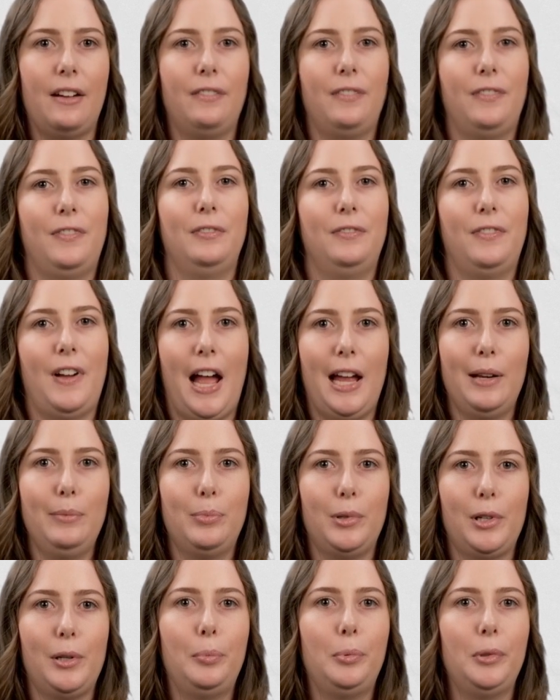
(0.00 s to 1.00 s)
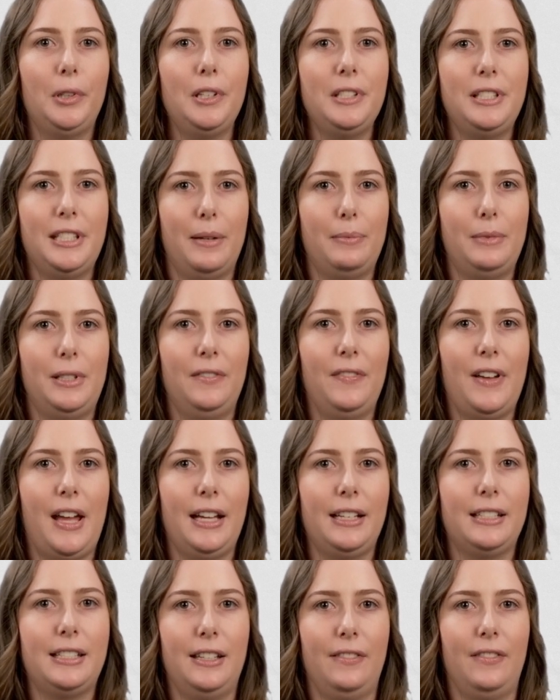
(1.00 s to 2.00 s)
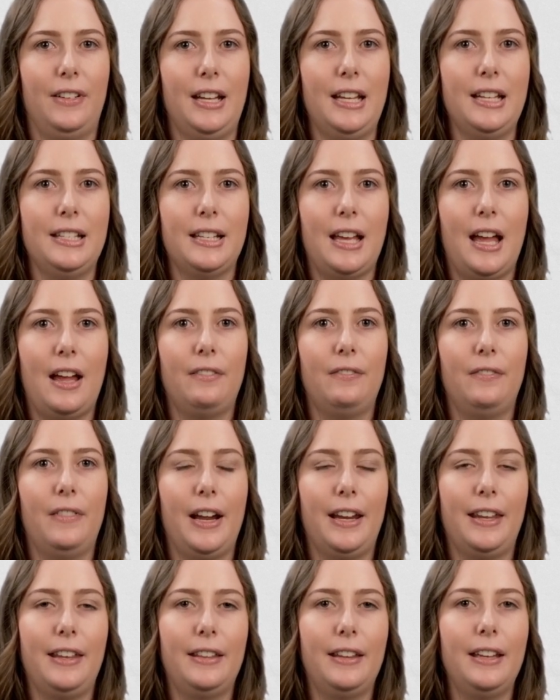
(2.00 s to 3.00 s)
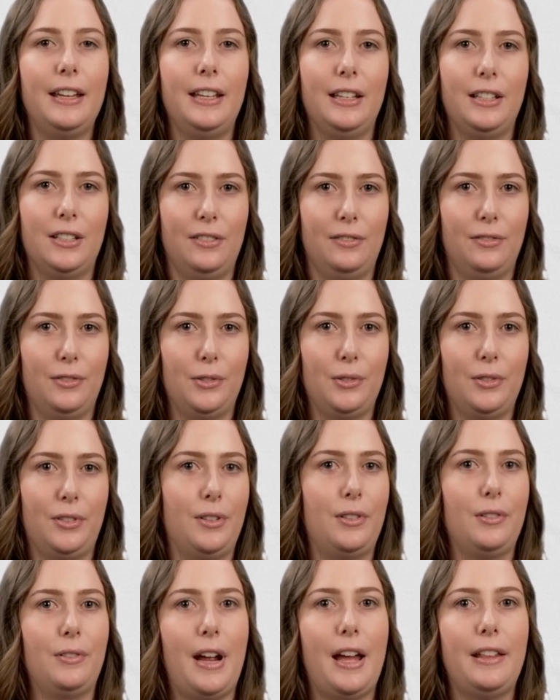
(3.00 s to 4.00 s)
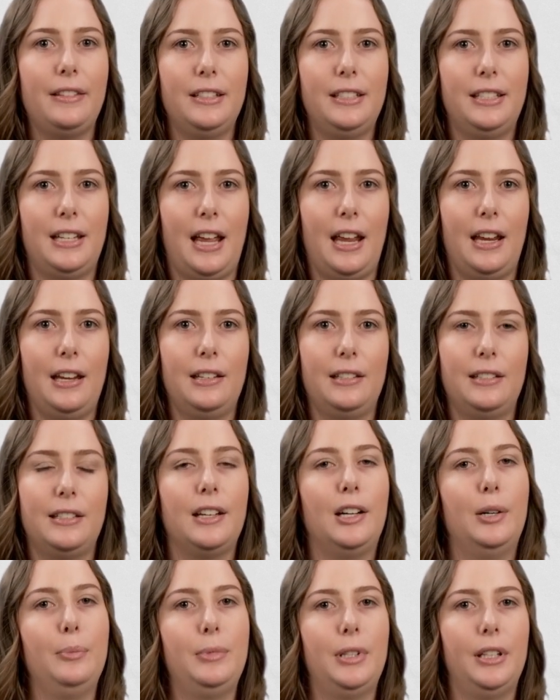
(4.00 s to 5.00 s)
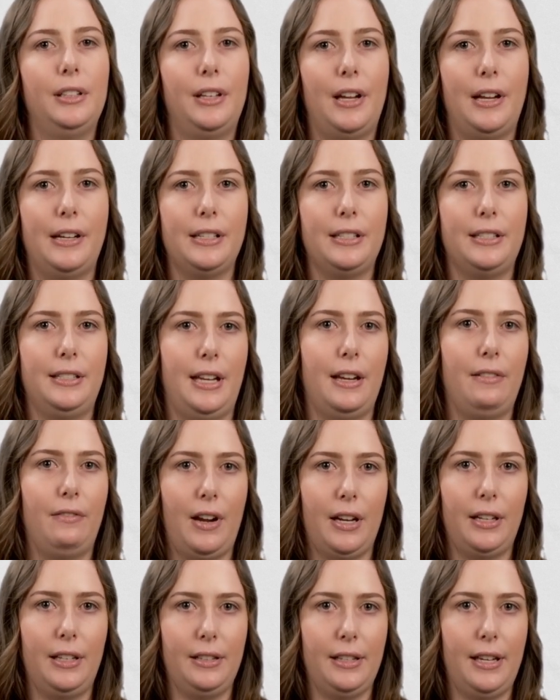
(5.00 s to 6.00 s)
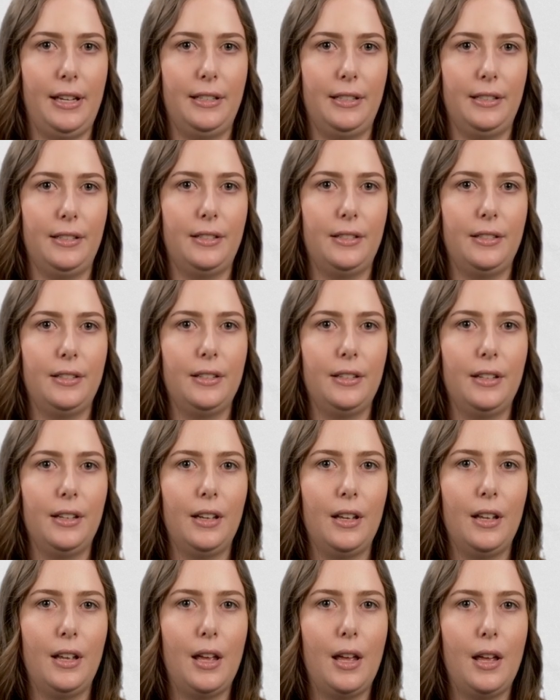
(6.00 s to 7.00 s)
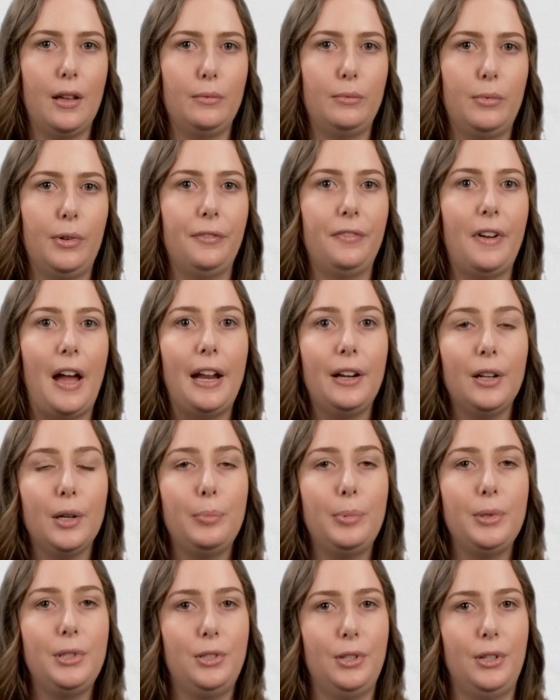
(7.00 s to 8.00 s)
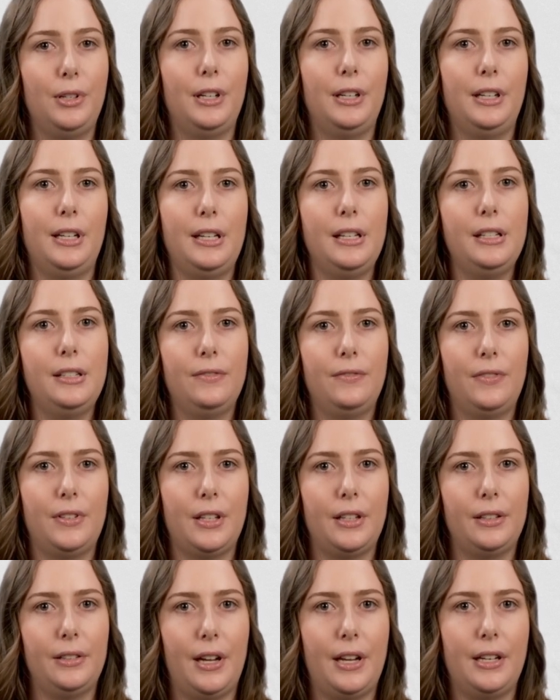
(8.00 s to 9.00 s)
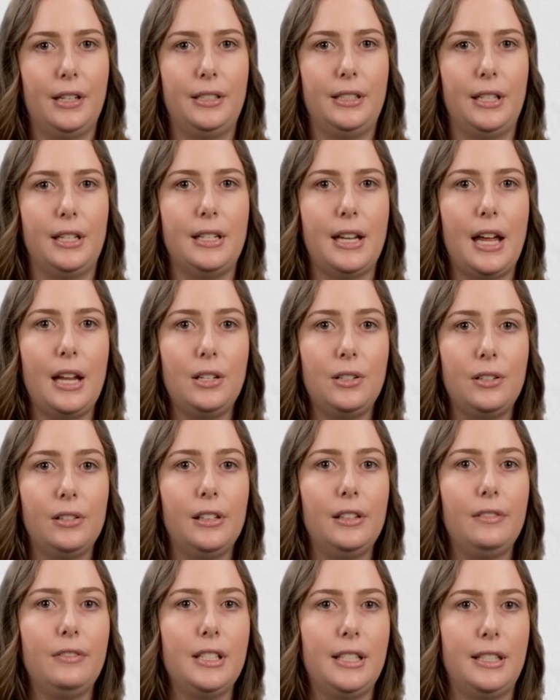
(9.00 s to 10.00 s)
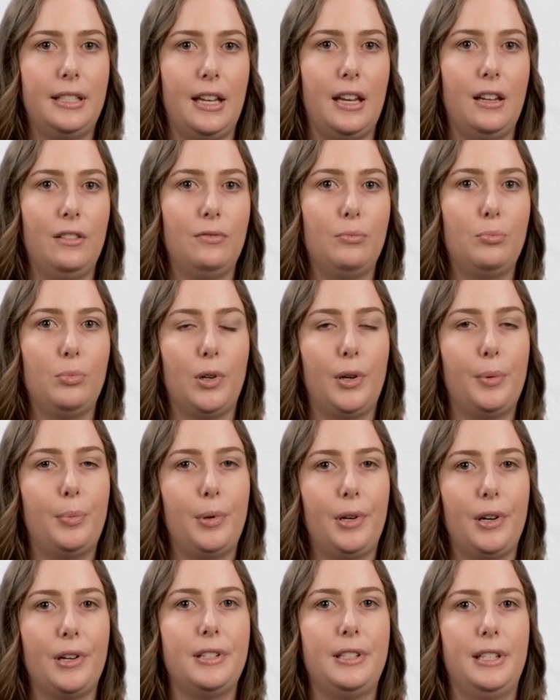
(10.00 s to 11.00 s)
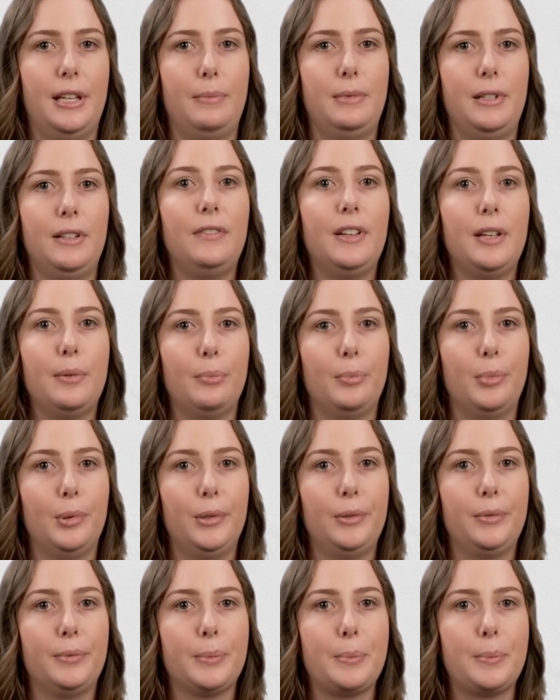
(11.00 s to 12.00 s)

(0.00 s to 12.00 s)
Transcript: Provide proprioceptive activities at regular intervals throughout the day to help the learner stay regulated. Provide opportunities for the learner to naturally receive proprioceptive input.